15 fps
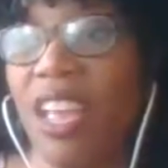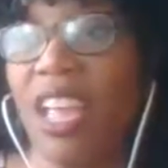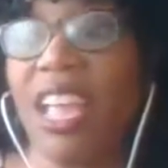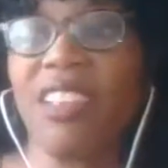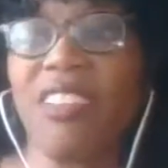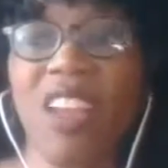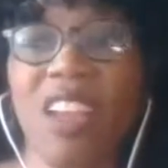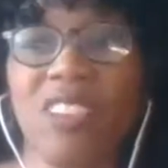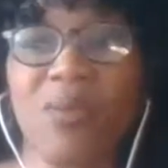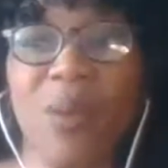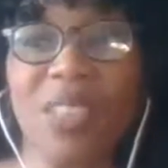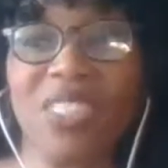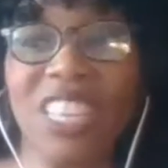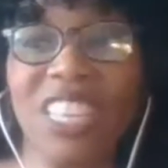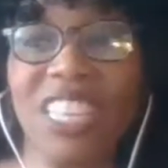It talks
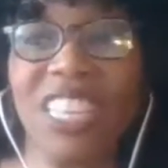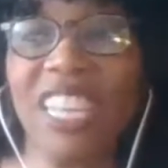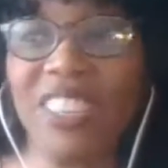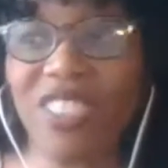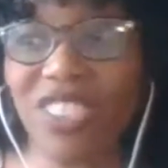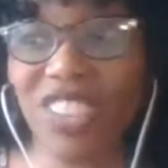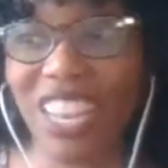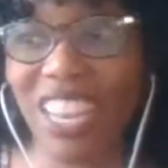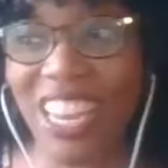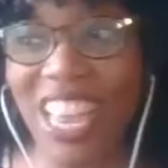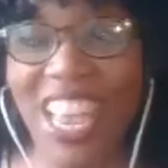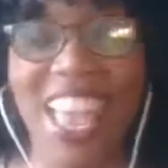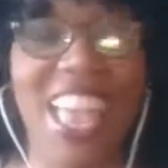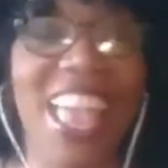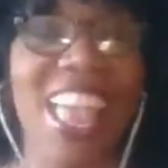about the kitchen
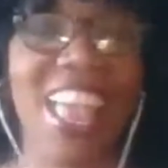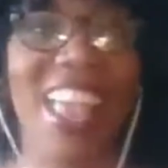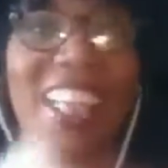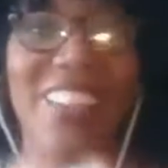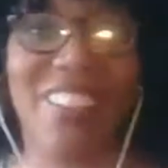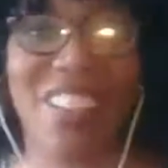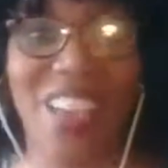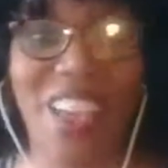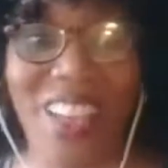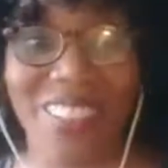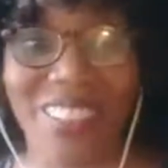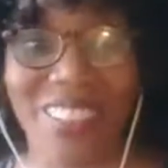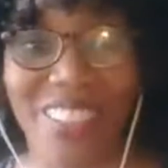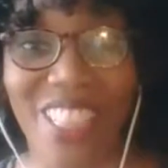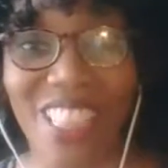as a
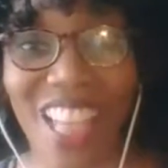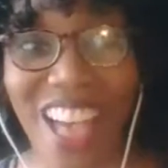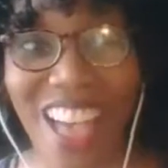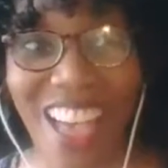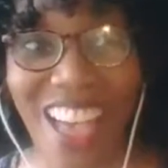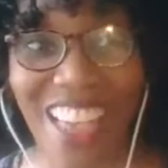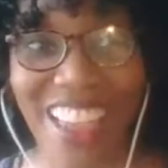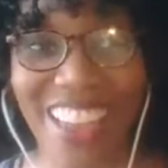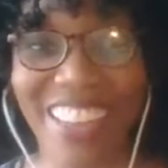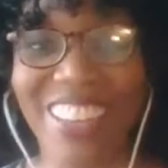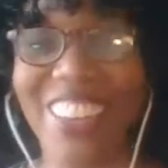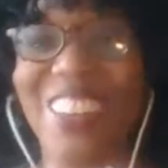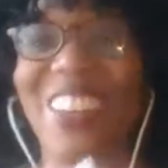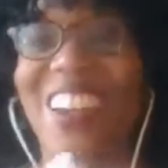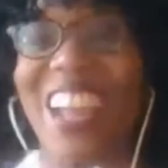salon,
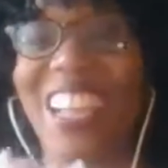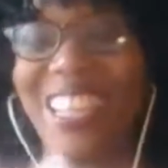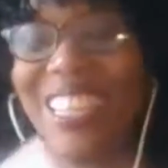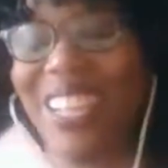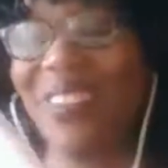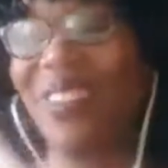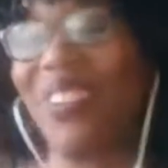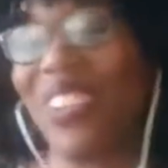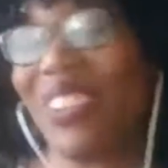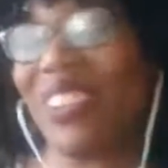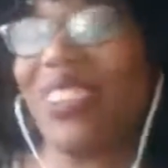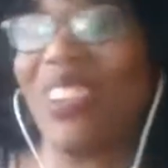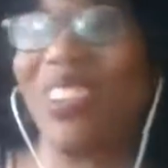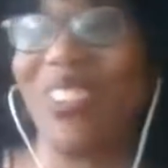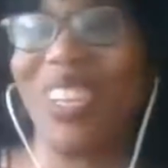right? Some of us
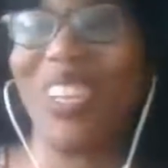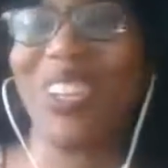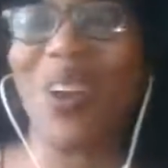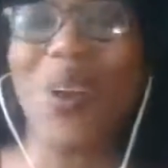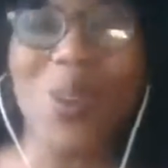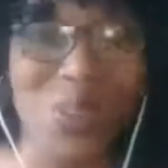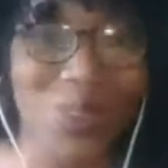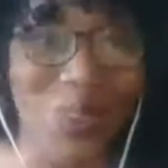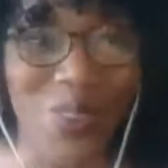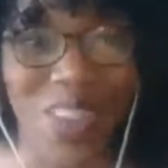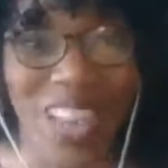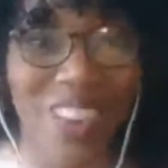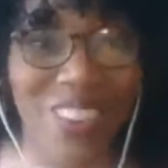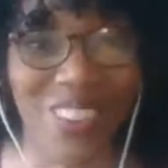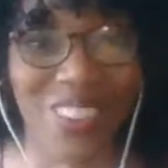don't even go to a
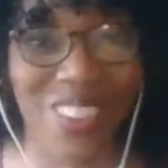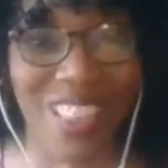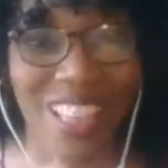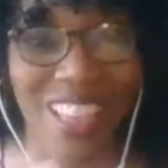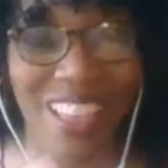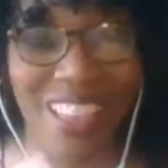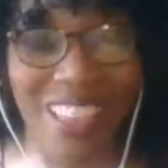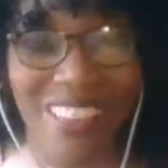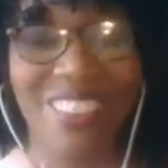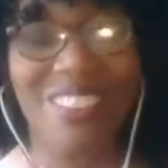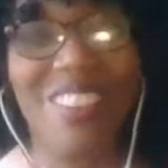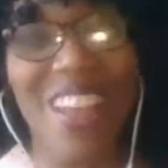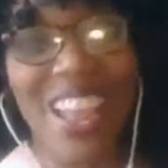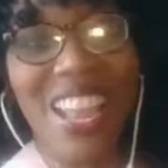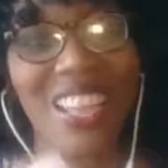hair salon,
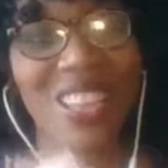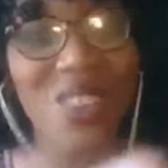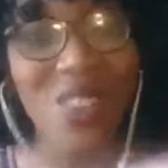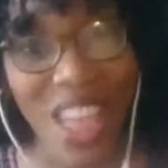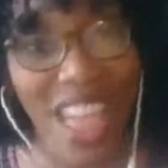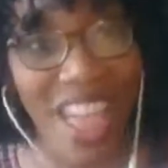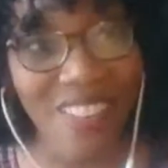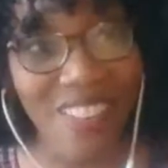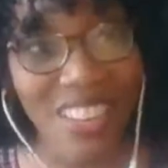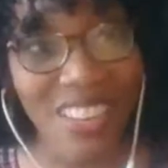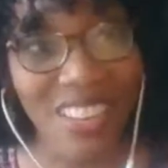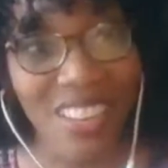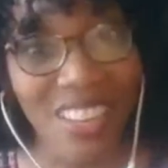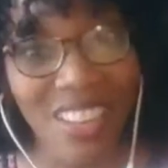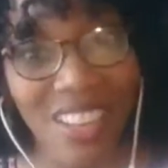right? You
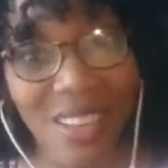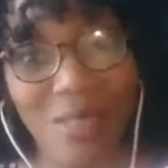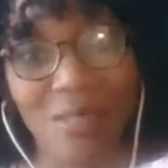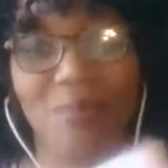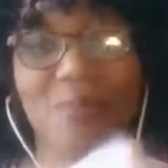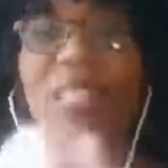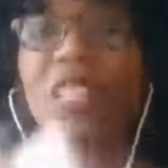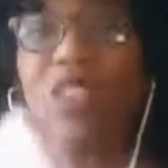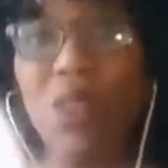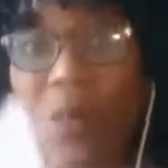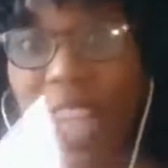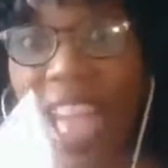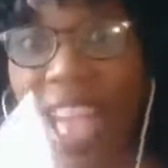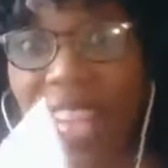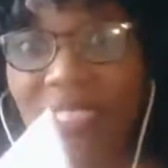haven't? You
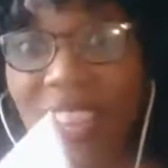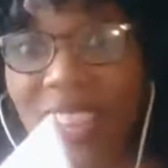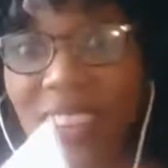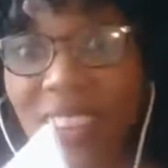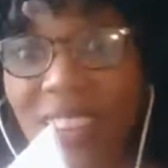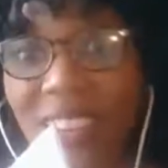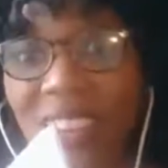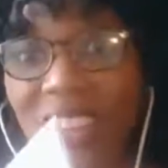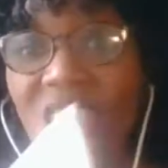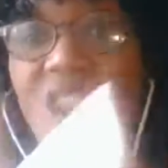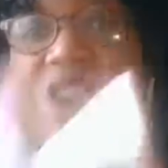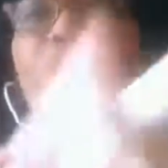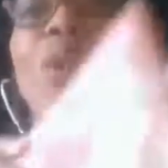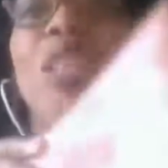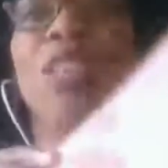haven't?
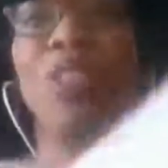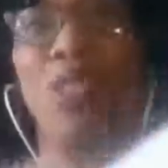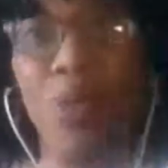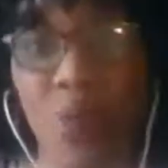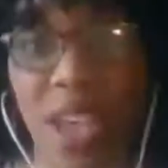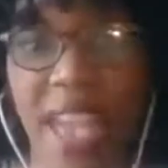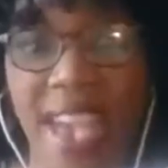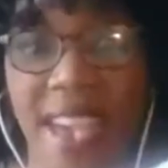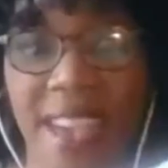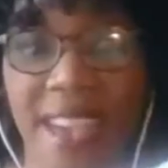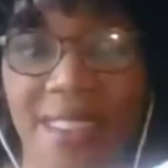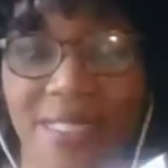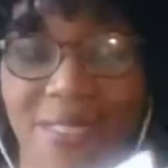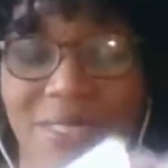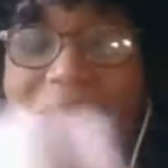Oh, and you have.
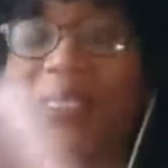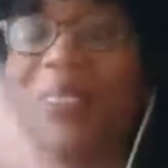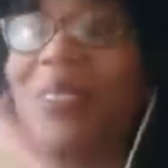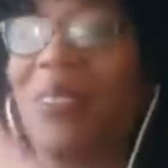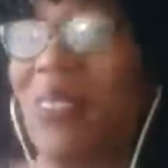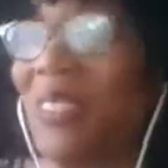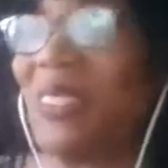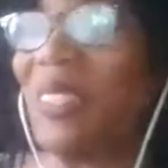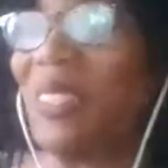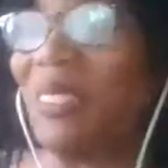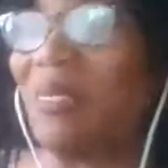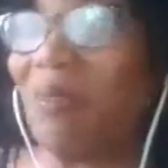Good.